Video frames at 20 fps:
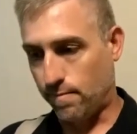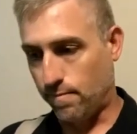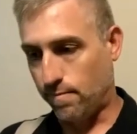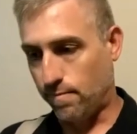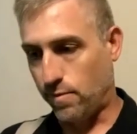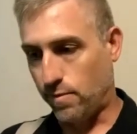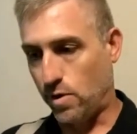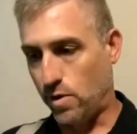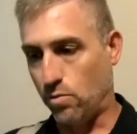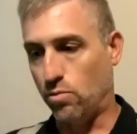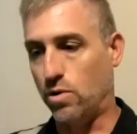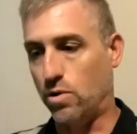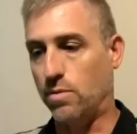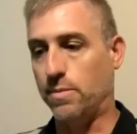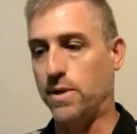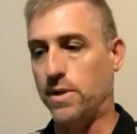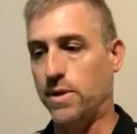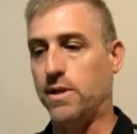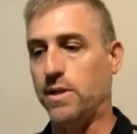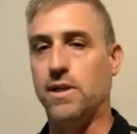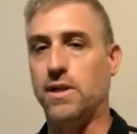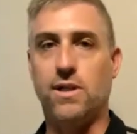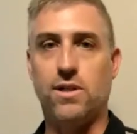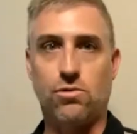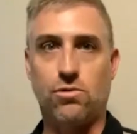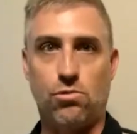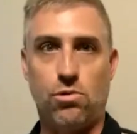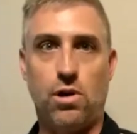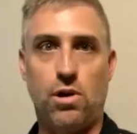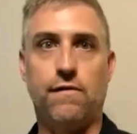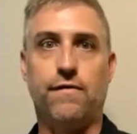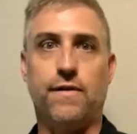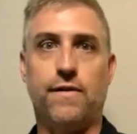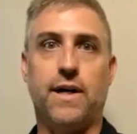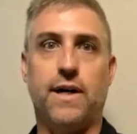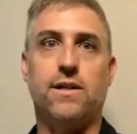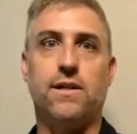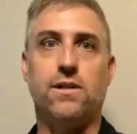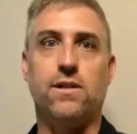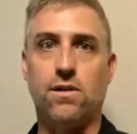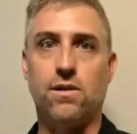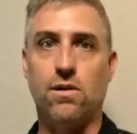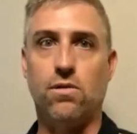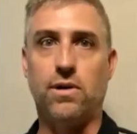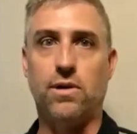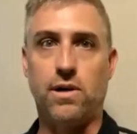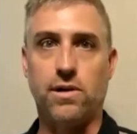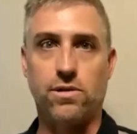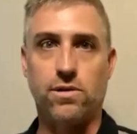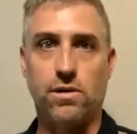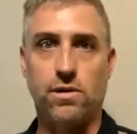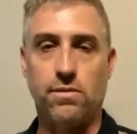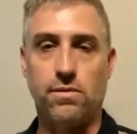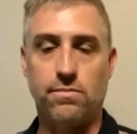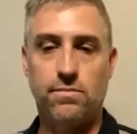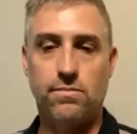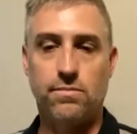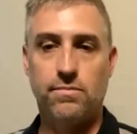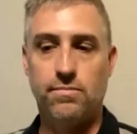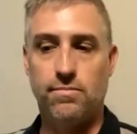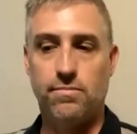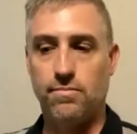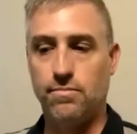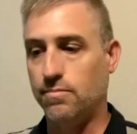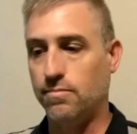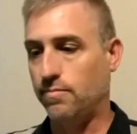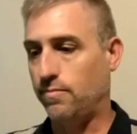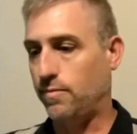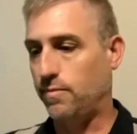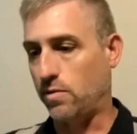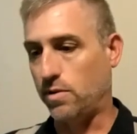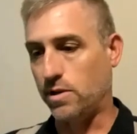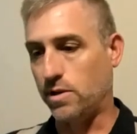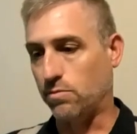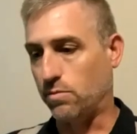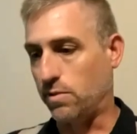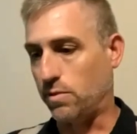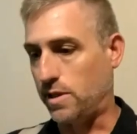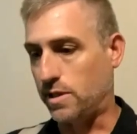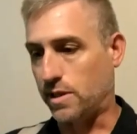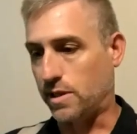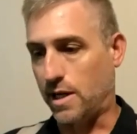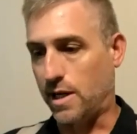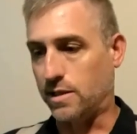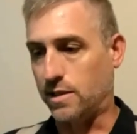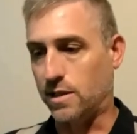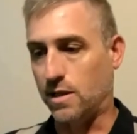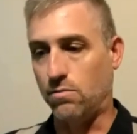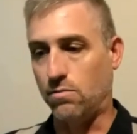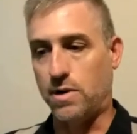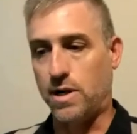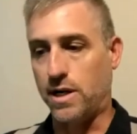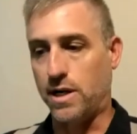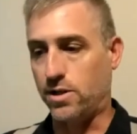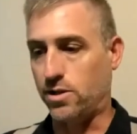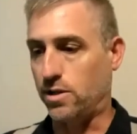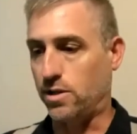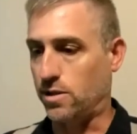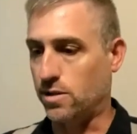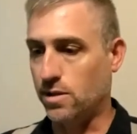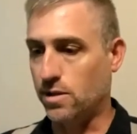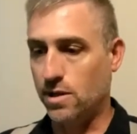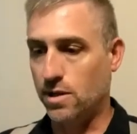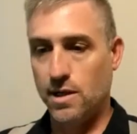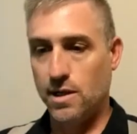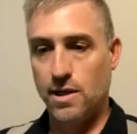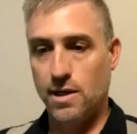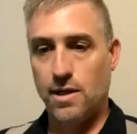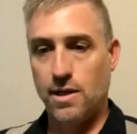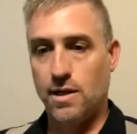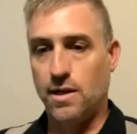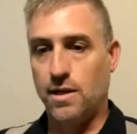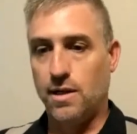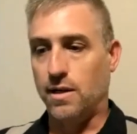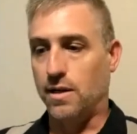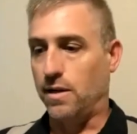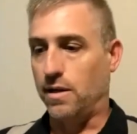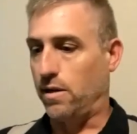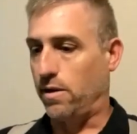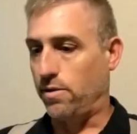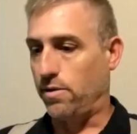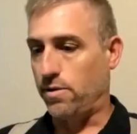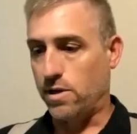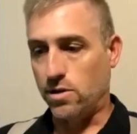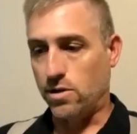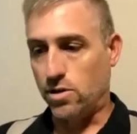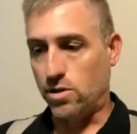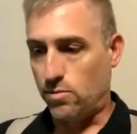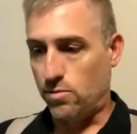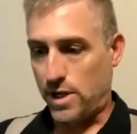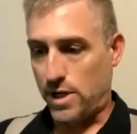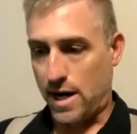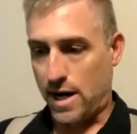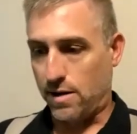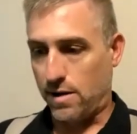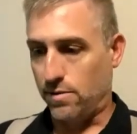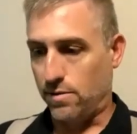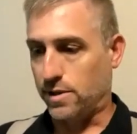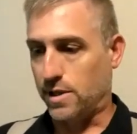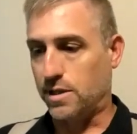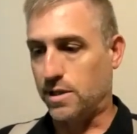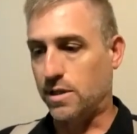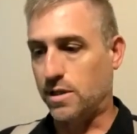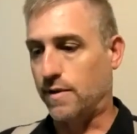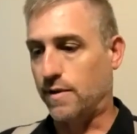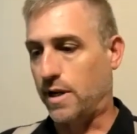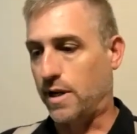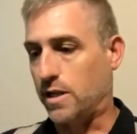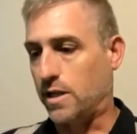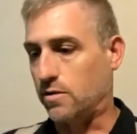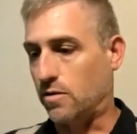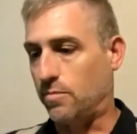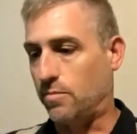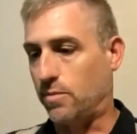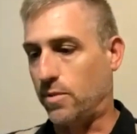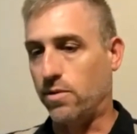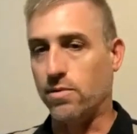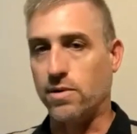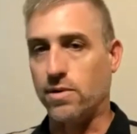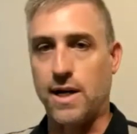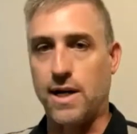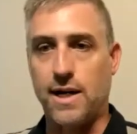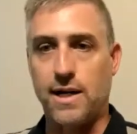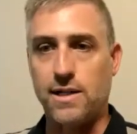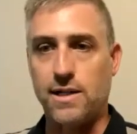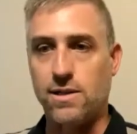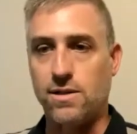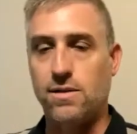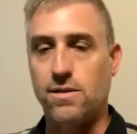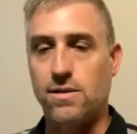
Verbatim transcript: the woman is qualified to go long term. You know, he's one of these guys that watches other YouTube channels, gets advice from other guys,